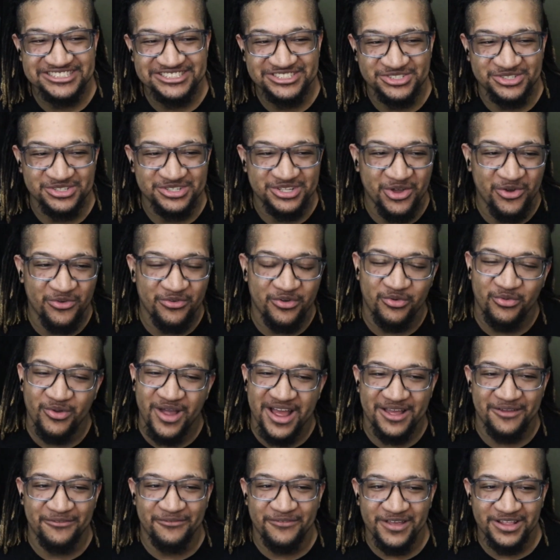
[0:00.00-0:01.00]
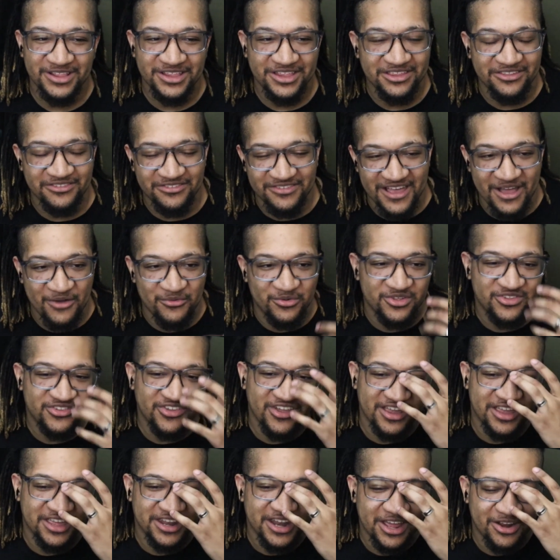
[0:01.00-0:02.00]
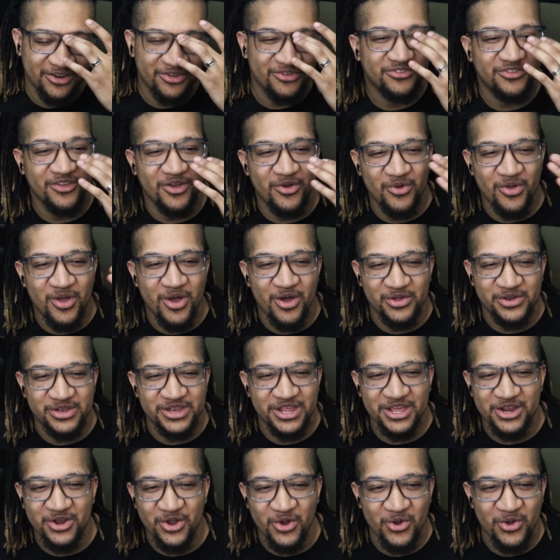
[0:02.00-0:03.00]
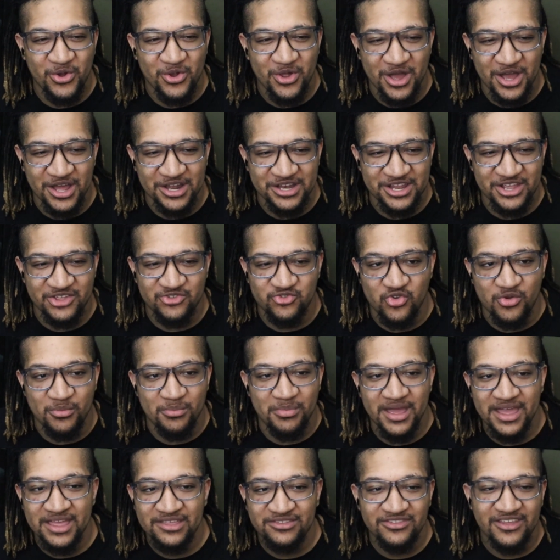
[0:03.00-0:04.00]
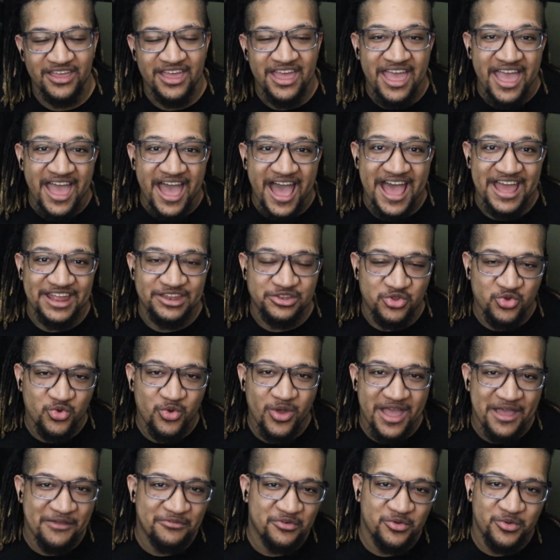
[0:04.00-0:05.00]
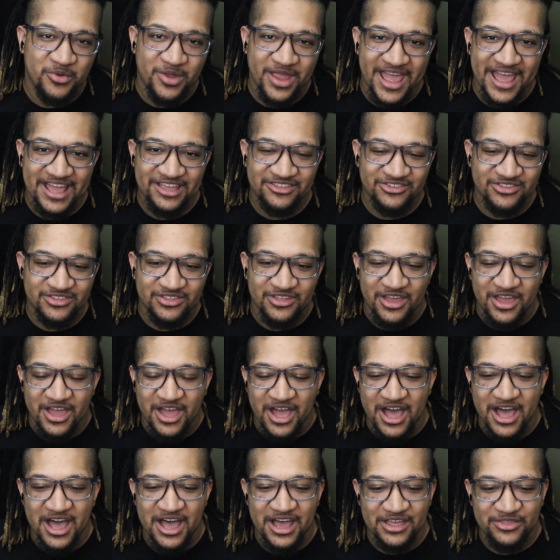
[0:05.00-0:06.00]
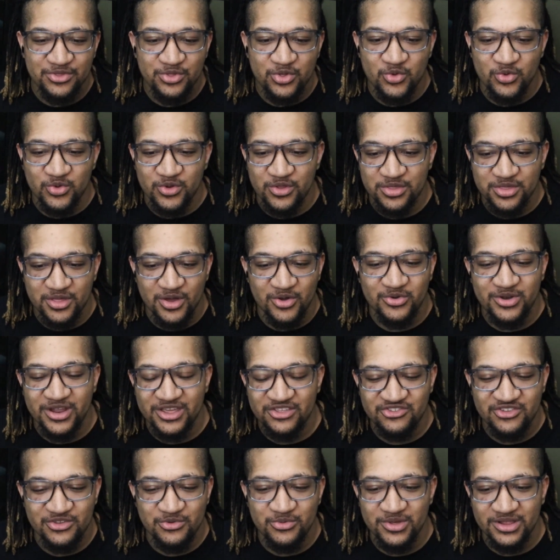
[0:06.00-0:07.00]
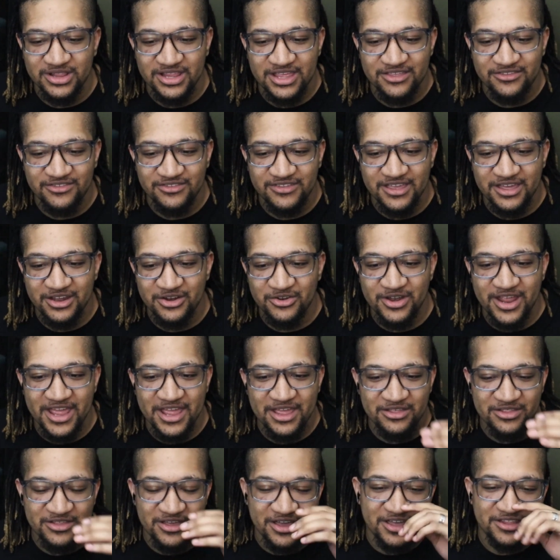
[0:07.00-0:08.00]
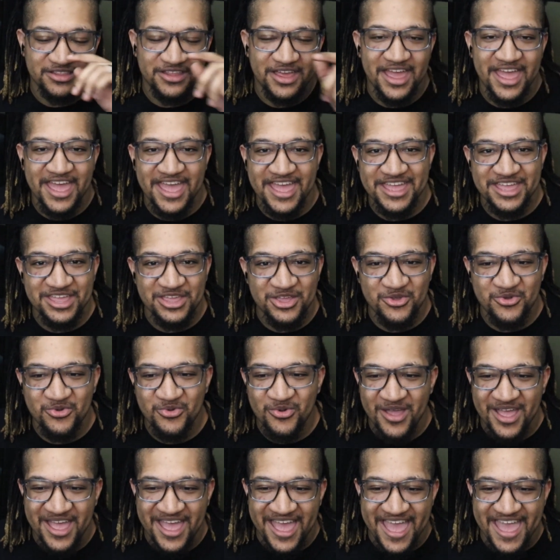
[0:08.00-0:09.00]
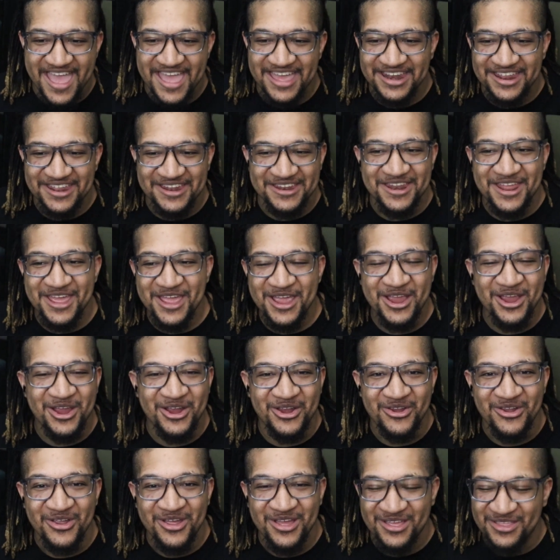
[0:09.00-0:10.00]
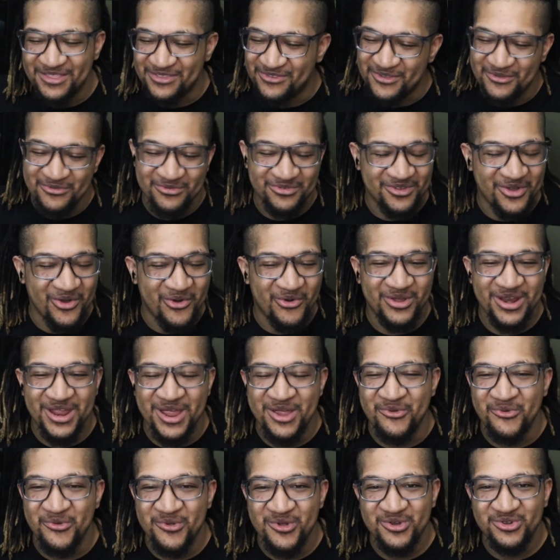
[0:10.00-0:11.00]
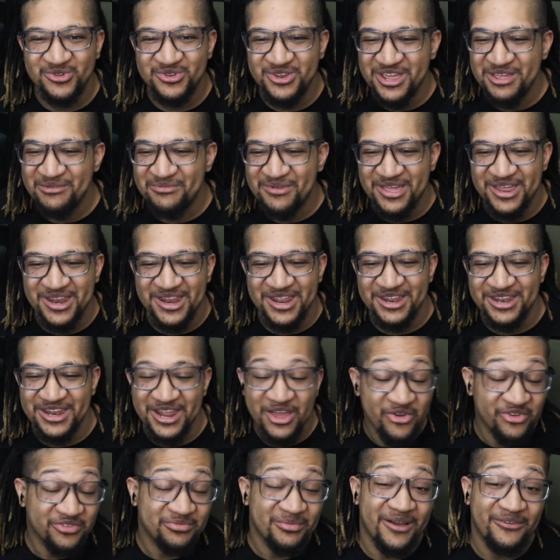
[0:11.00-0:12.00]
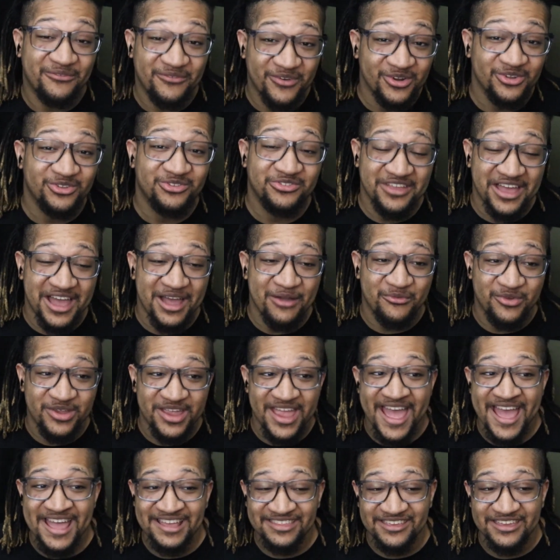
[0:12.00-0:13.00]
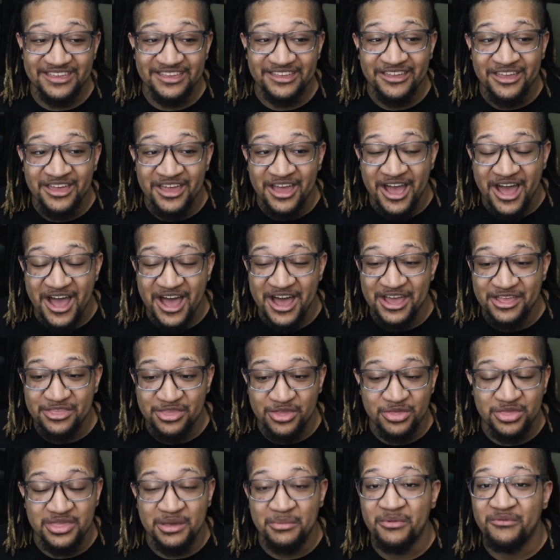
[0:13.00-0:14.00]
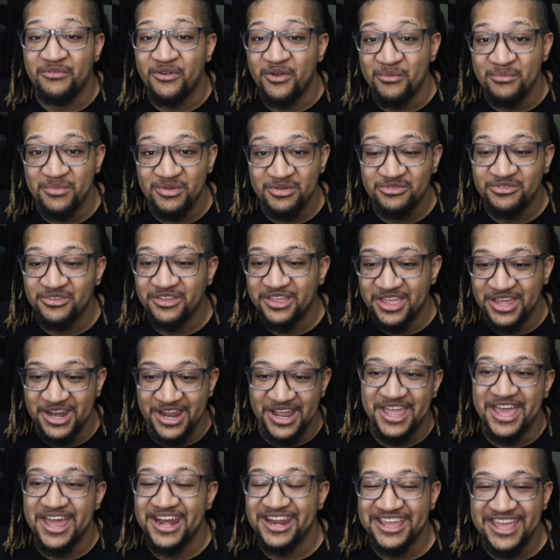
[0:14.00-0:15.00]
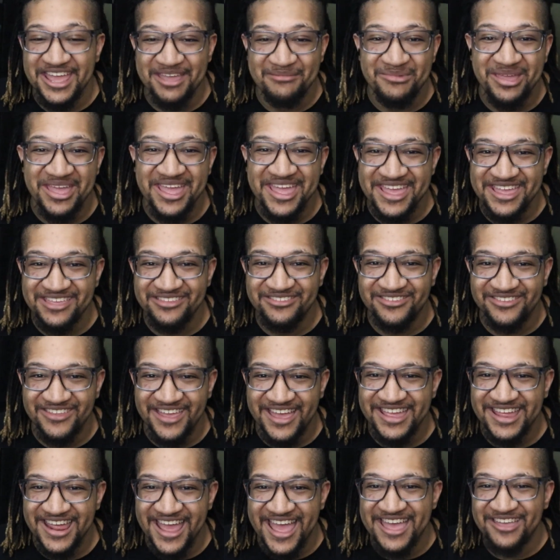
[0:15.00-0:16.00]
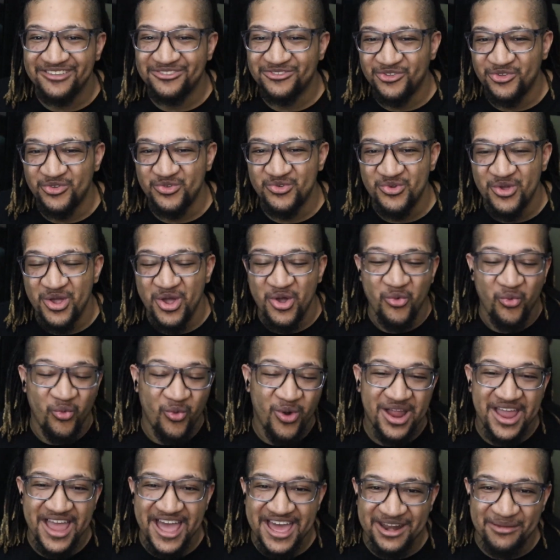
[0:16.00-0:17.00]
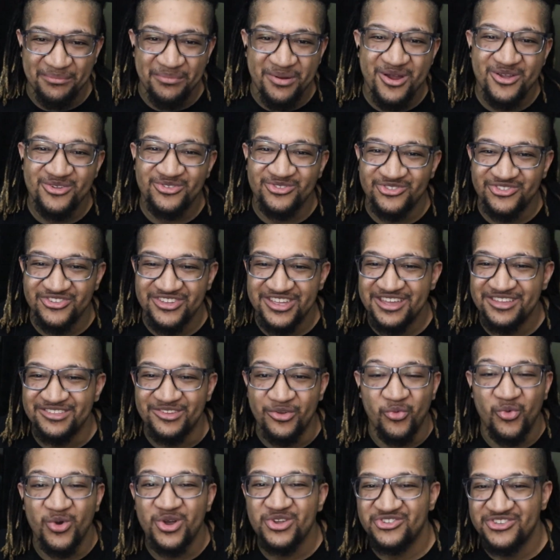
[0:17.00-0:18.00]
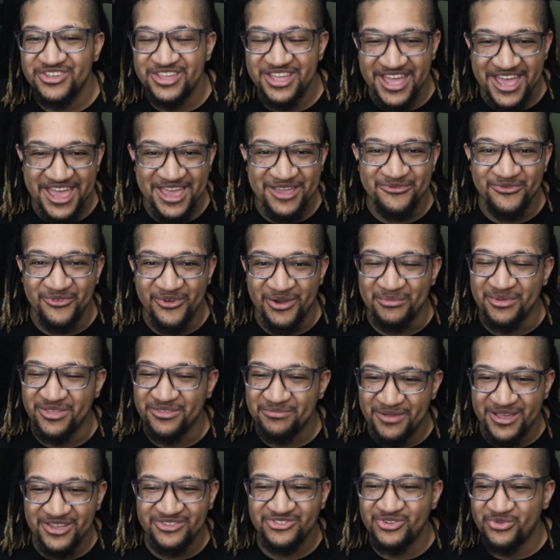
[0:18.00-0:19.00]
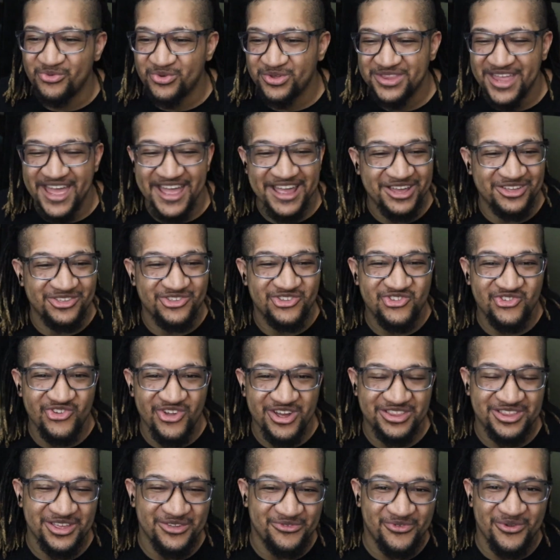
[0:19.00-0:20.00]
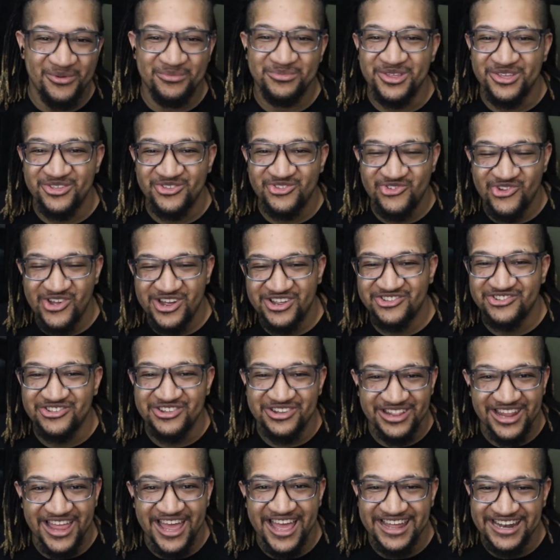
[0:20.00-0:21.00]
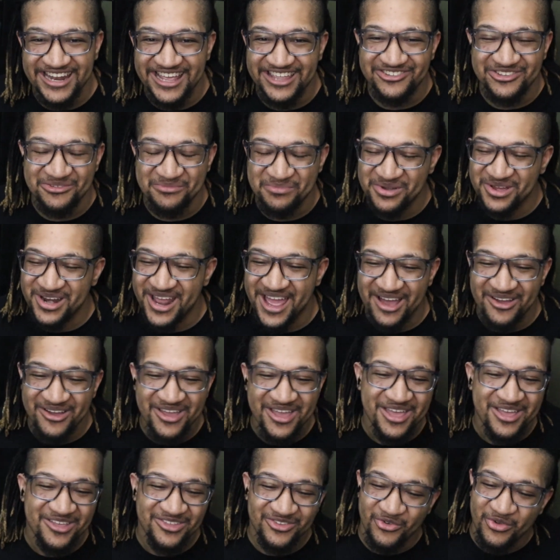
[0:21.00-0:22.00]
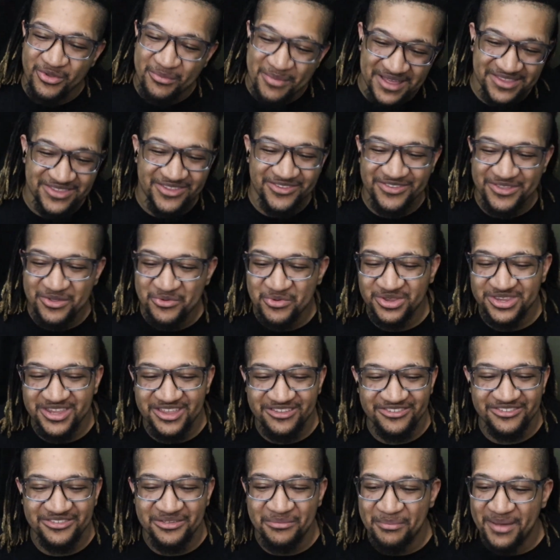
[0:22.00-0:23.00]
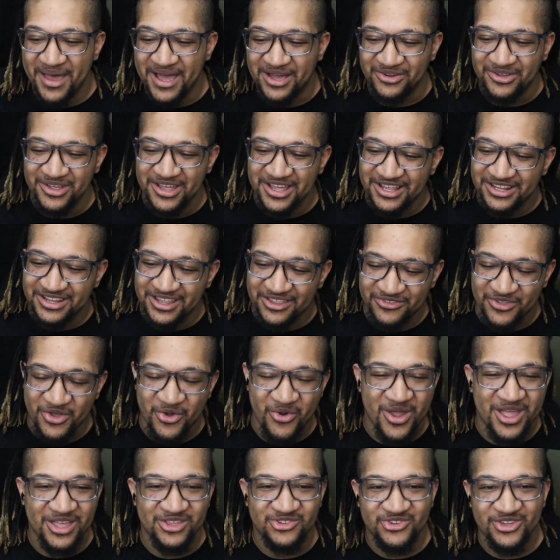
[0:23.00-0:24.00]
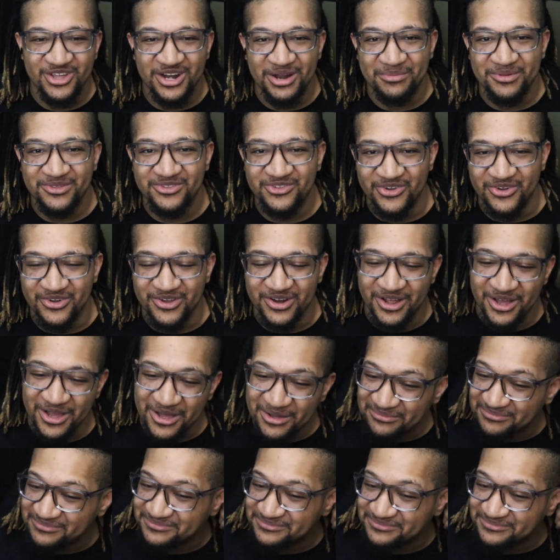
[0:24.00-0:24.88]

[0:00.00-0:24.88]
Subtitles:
to Nova Rockafeller. This time we're checking out her song called Did Her Did Your Best. I do have a reaction to the song that she released the other day, the Hey You, and in there she was going in real deep, and it was my first time reacting to some of her music, and it kind of gave me an insight as to what kind of person she is and what she came from, especially with that Constructed From Destruction line that she put out. So we about to see what this is about. Let's go ahead and shut up and turn it up.